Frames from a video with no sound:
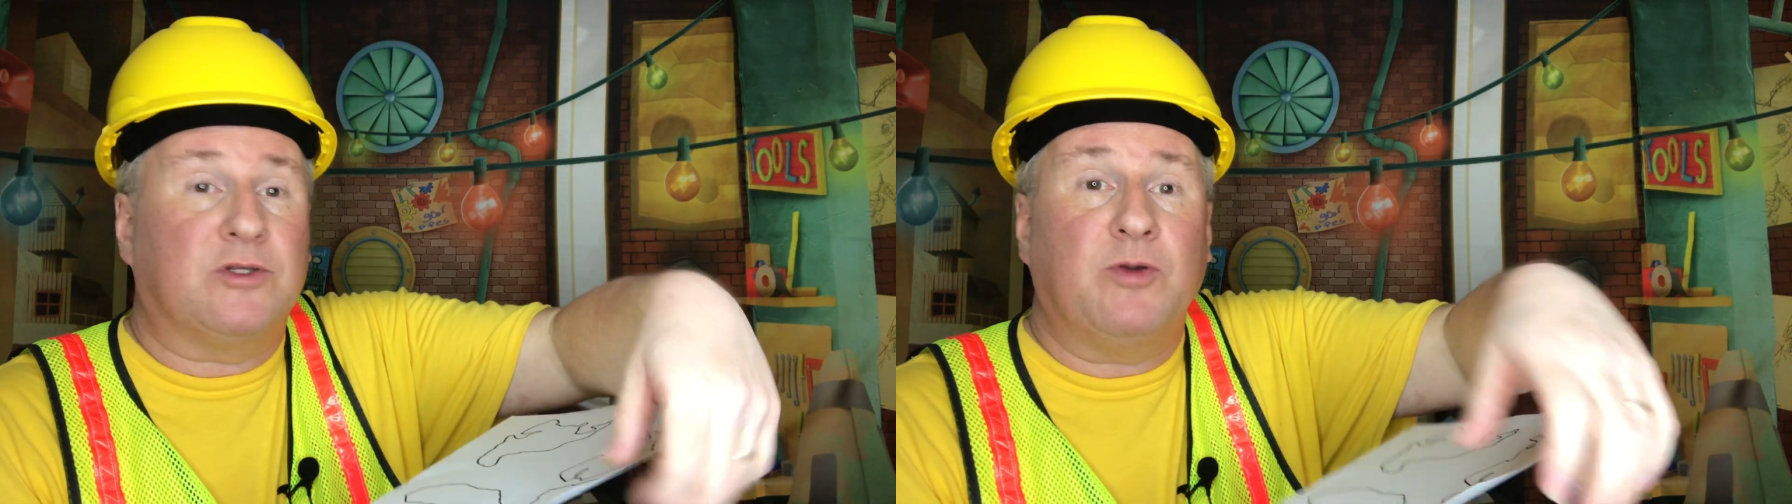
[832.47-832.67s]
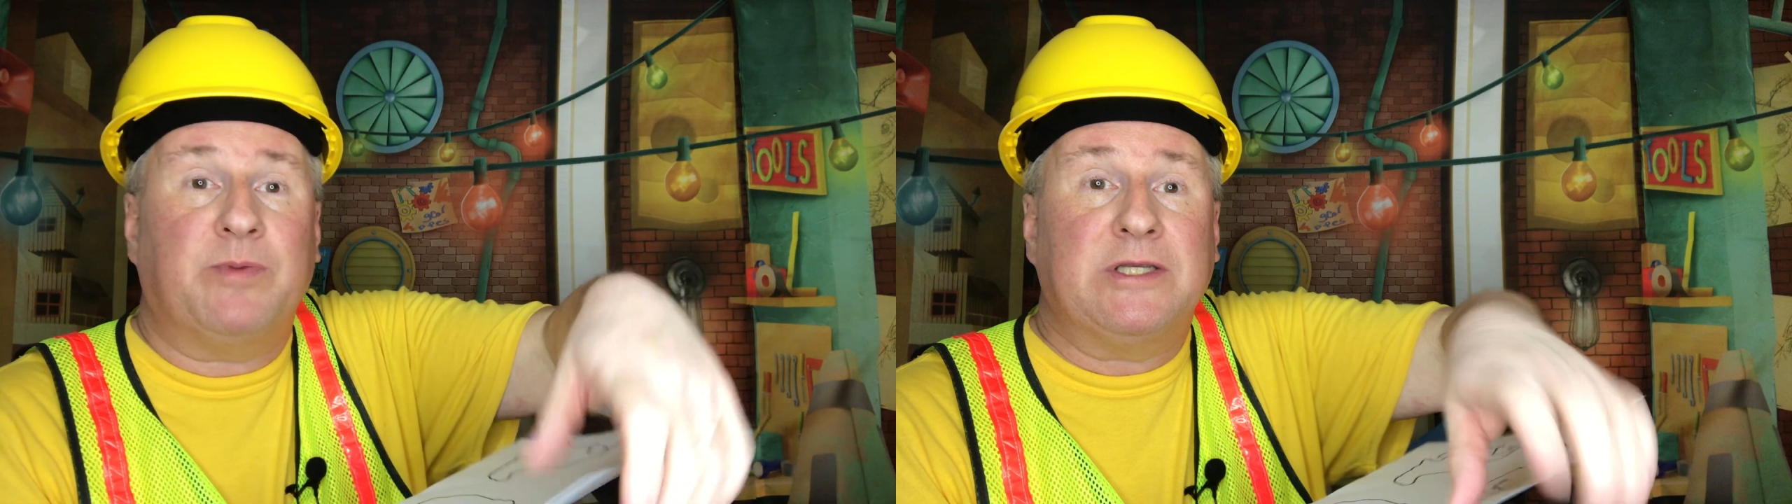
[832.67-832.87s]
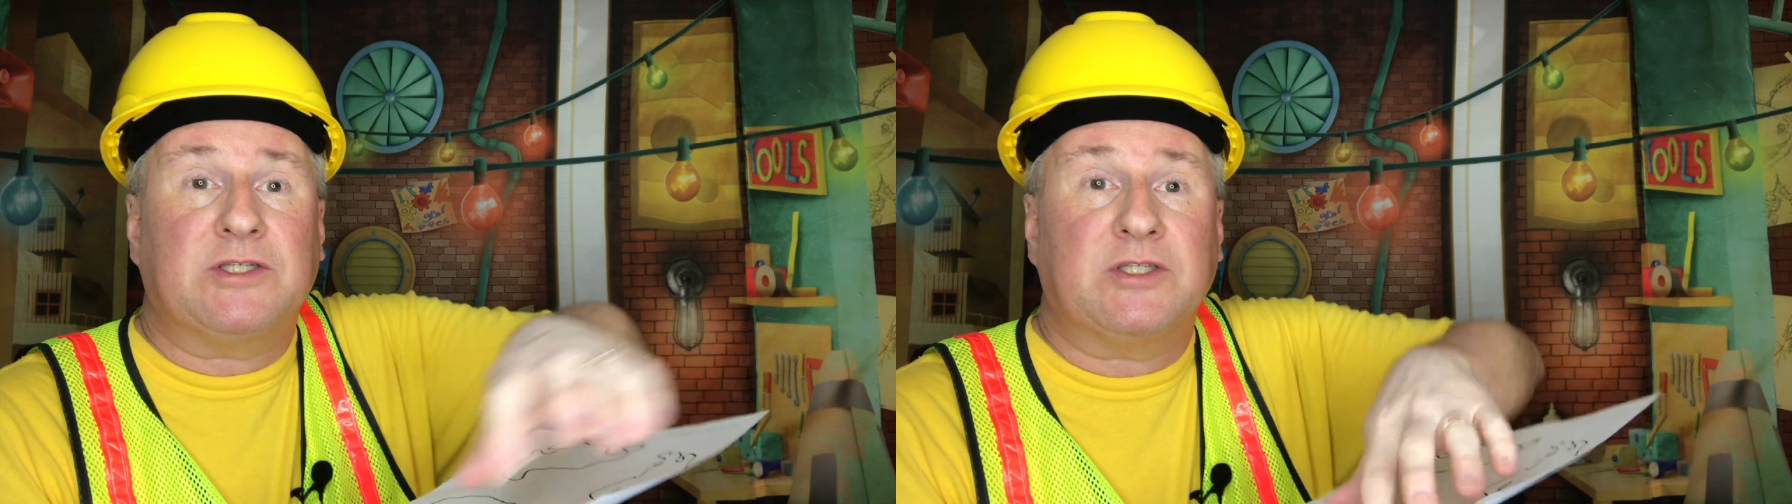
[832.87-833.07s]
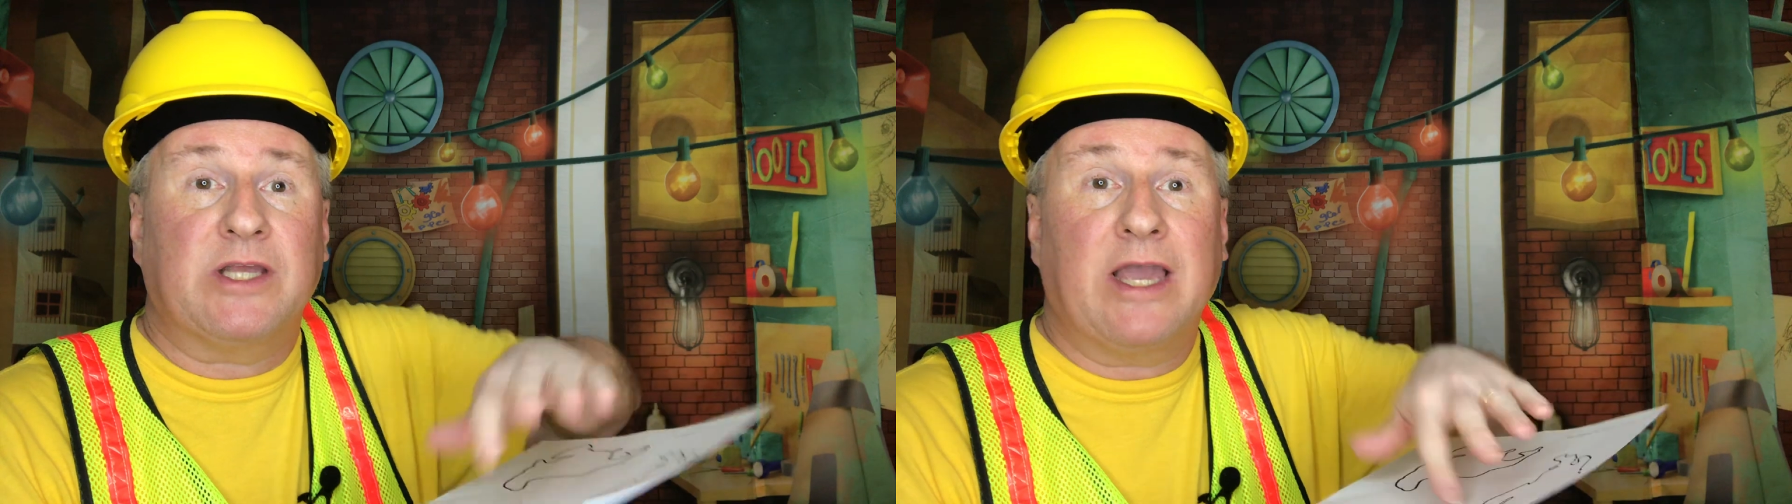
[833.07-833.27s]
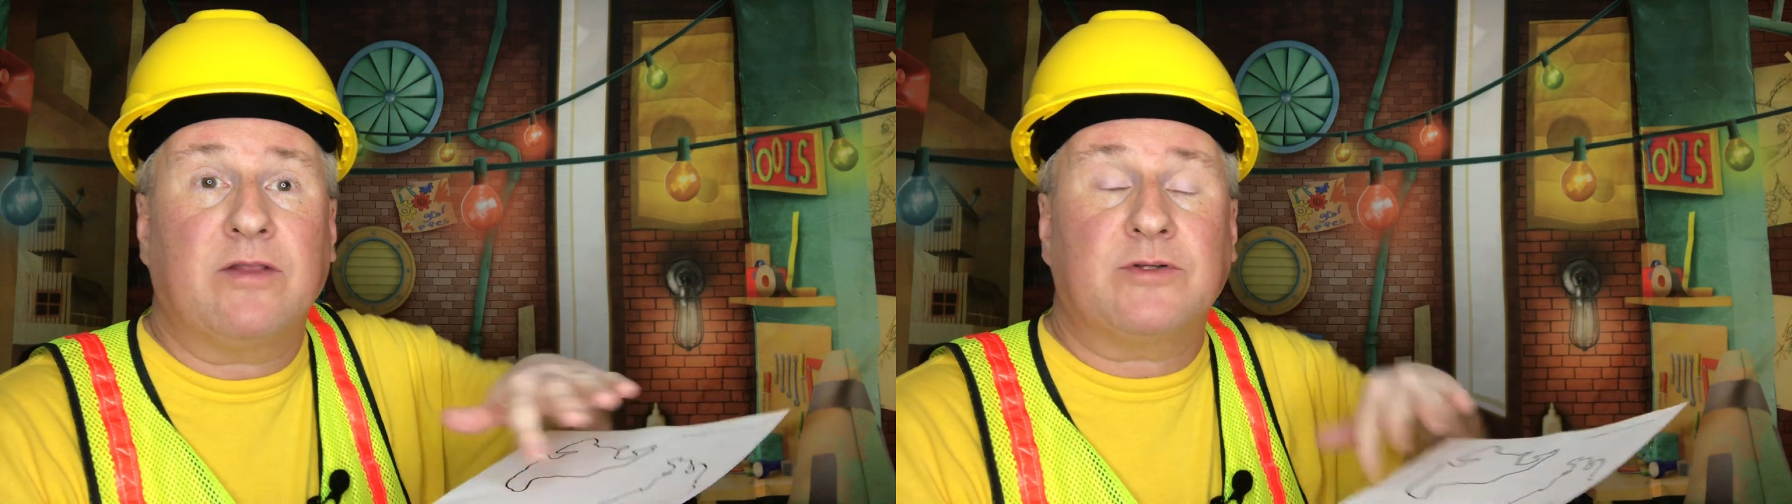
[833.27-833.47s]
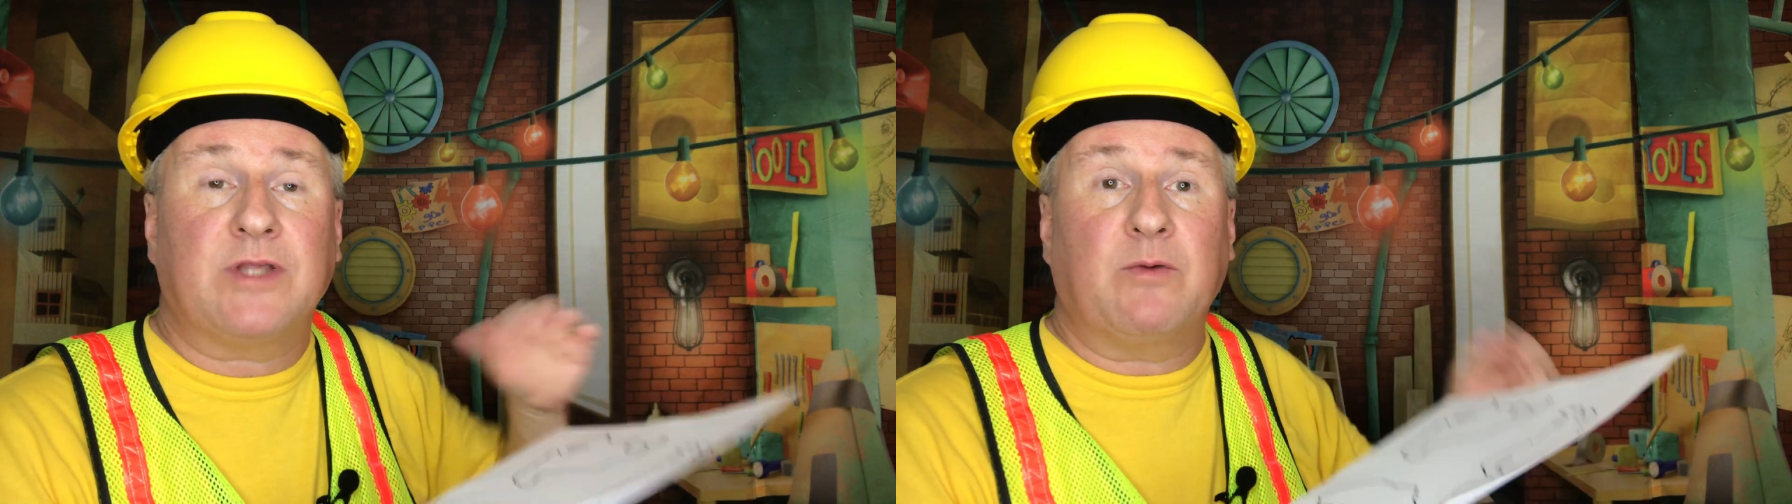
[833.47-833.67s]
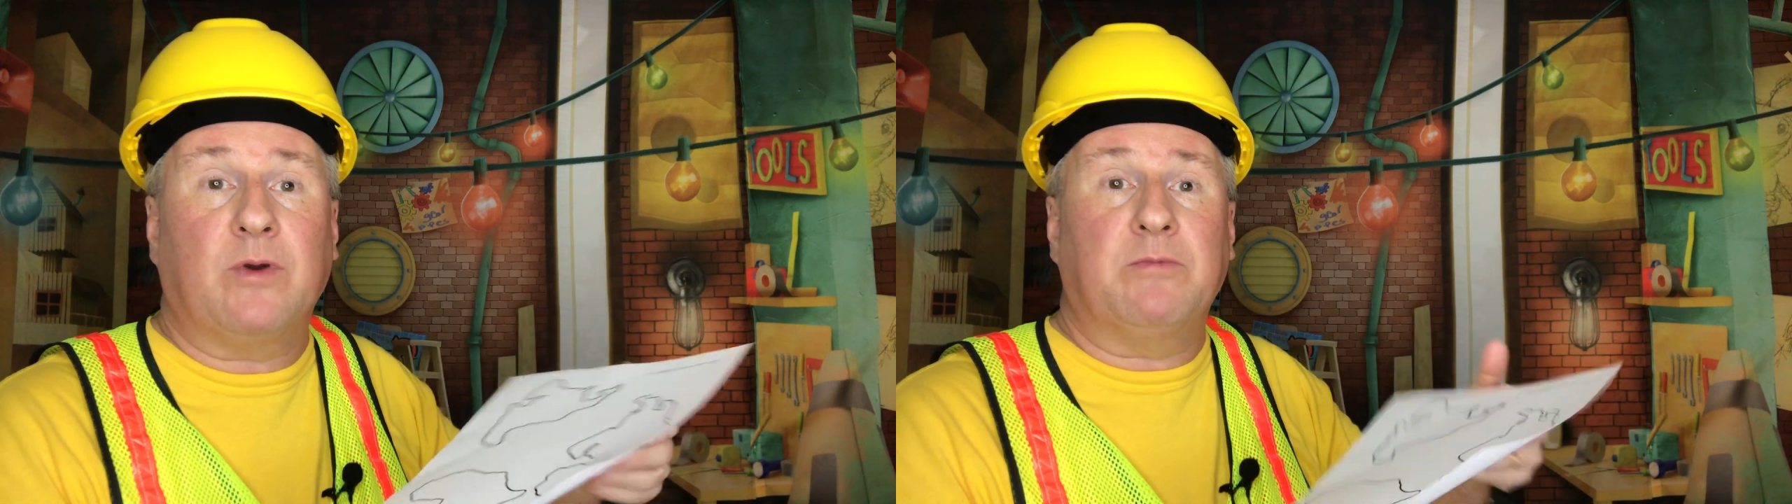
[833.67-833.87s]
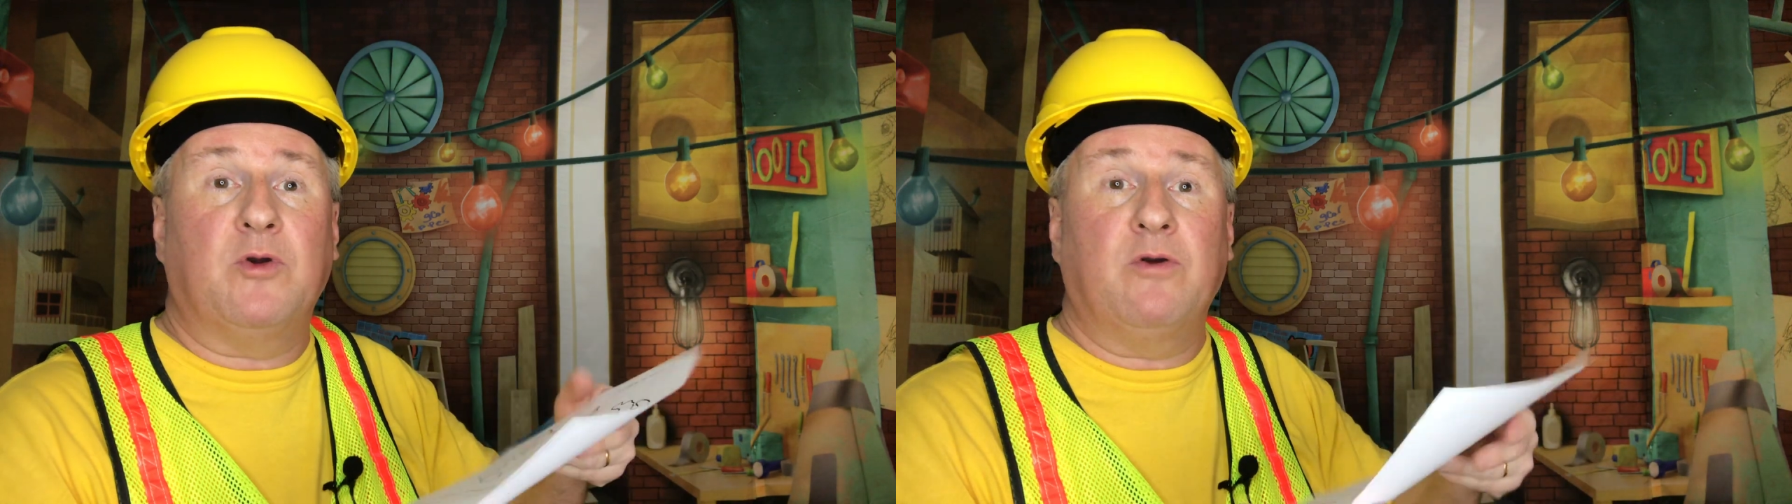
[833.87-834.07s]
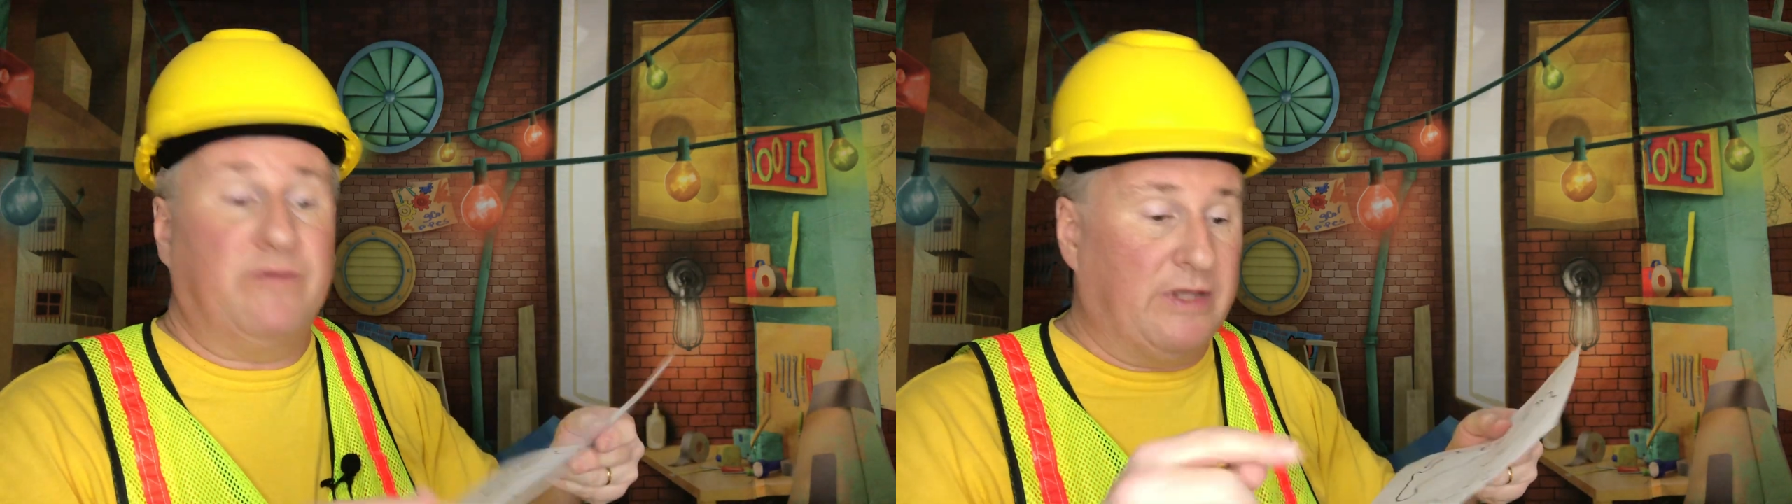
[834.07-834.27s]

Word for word: two pieces together so they wouldn't move,